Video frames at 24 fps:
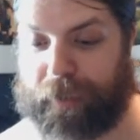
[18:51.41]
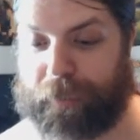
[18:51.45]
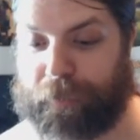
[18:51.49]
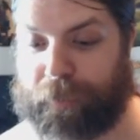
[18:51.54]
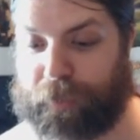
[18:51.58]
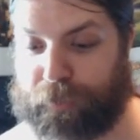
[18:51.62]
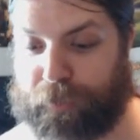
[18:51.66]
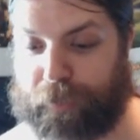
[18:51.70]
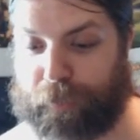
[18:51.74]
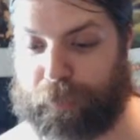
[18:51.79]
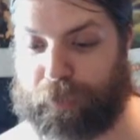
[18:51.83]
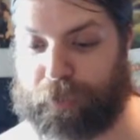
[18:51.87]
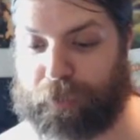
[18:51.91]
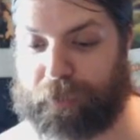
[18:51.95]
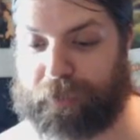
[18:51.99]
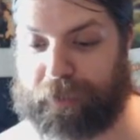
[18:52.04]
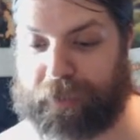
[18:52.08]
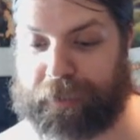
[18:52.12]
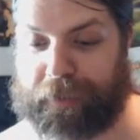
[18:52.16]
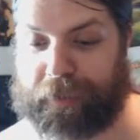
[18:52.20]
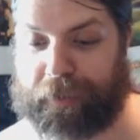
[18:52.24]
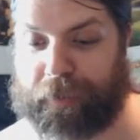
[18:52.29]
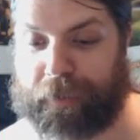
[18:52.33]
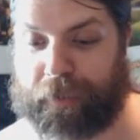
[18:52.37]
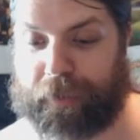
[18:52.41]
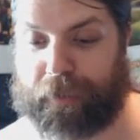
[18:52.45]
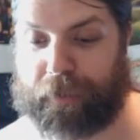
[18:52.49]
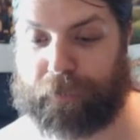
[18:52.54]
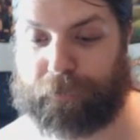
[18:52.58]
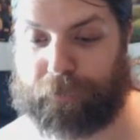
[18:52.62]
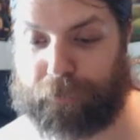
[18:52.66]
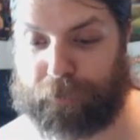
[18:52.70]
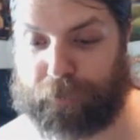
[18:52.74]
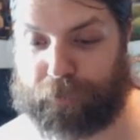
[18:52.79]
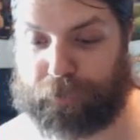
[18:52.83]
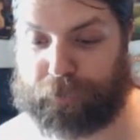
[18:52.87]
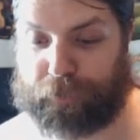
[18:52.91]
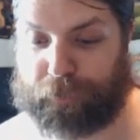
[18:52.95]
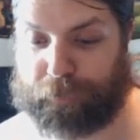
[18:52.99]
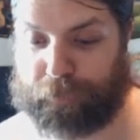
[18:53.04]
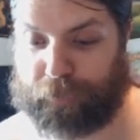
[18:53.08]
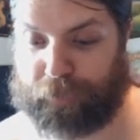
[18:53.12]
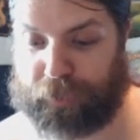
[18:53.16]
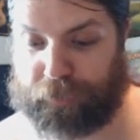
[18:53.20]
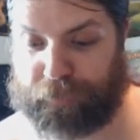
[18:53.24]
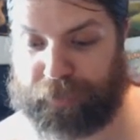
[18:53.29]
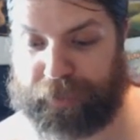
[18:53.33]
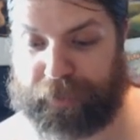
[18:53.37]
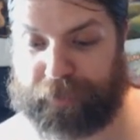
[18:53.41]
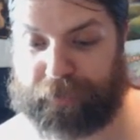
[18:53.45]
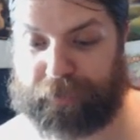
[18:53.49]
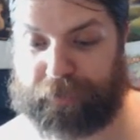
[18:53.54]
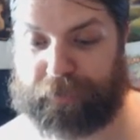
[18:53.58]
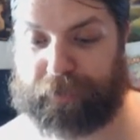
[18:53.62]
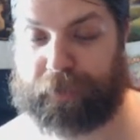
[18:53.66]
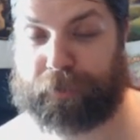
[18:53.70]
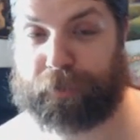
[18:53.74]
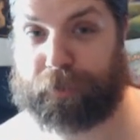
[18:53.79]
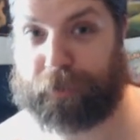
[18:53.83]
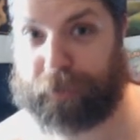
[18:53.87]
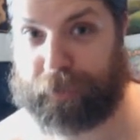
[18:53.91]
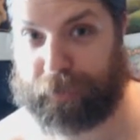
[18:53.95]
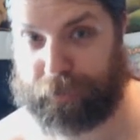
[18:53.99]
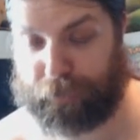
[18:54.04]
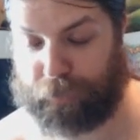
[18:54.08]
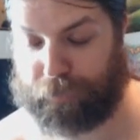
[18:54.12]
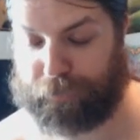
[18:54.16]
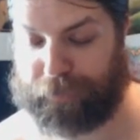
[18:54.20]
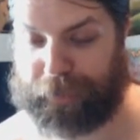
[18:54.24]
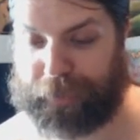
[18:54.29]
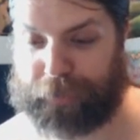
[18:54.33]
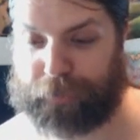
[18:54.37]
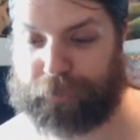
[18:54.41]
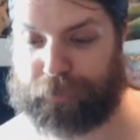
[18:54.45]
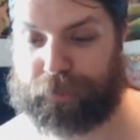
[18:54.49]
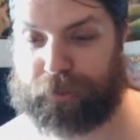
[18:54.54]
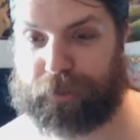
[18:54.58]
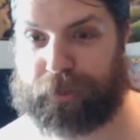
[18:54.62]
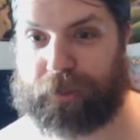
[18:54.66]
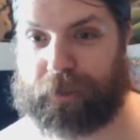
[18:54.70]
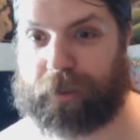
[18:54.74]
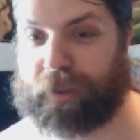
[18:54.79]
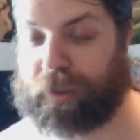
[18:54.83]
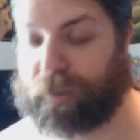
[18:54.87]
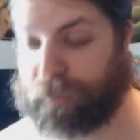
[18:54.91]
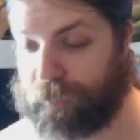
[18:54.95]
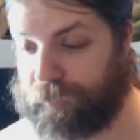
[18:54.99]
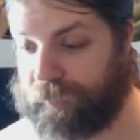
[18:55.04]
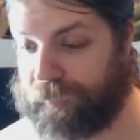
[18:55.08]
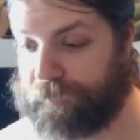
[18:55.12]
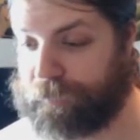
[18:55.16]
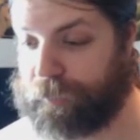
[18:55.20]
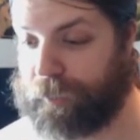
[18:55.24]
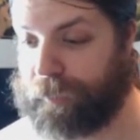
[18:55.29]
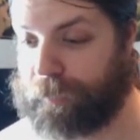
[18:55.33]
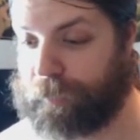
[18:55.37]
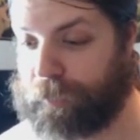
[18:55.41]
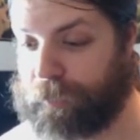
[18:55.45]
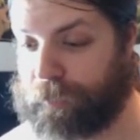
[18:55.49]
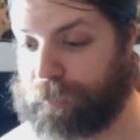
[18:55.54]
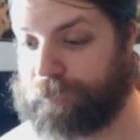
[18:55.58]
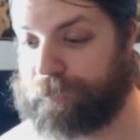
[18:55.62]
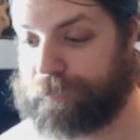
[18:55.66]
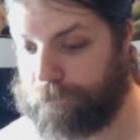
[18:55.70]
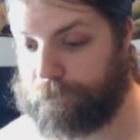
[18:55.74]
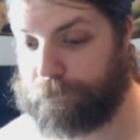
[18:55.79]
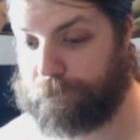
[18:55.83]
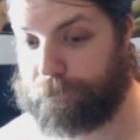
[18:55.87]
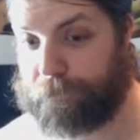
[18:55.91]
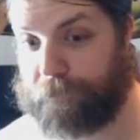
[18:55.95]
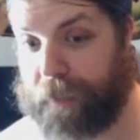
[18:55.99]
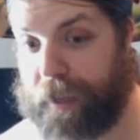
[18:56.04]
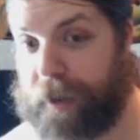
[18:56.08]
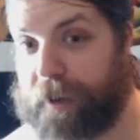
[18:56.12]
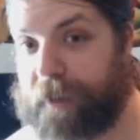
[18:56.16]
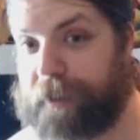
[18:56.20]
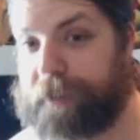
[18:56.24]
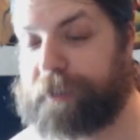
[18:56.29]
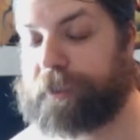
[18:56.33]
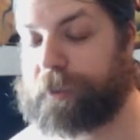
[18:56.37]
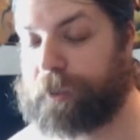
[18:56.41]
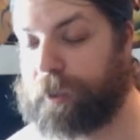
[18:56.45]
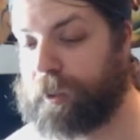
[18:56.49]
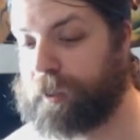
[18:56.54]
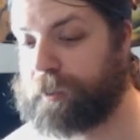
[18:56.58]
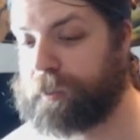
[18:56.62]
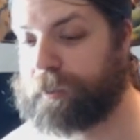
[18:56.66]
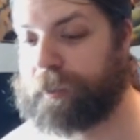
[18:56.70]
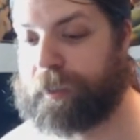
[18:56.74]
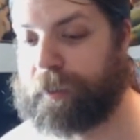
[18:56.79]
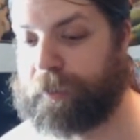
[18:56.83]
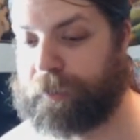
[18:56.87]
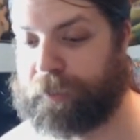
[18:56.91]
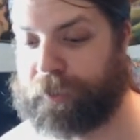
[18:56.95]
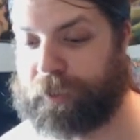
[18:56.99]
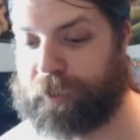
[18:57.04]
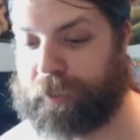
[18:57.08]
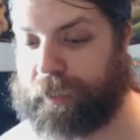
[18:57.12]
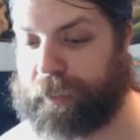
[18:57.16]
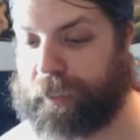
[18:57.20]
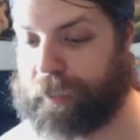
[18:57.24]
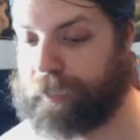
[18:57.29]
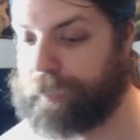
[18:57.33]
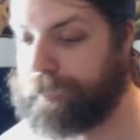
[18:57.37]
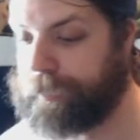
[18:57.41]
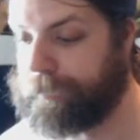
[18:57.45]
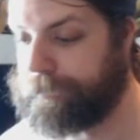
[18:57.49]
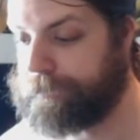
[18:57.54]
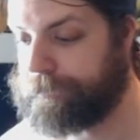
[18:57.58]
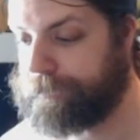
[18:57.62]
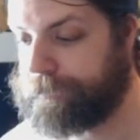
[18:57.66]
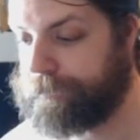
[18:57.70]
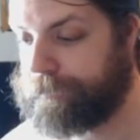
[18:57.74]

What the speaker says: And most importantly, your Flourishing Bloomkins and your Dungrove Elders also have trample. Very strong synergy there.